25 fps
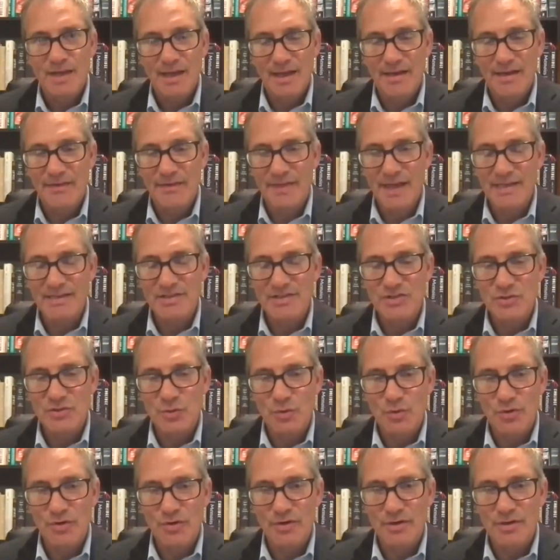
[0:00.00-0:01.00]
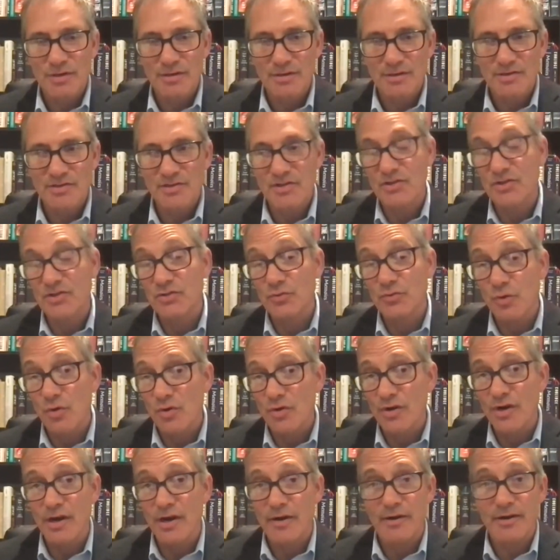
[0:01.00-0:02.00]
And that story is
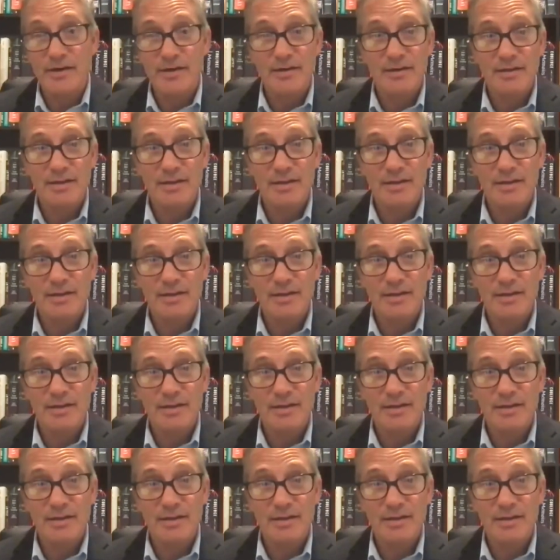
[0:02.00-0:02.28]
extraordinary.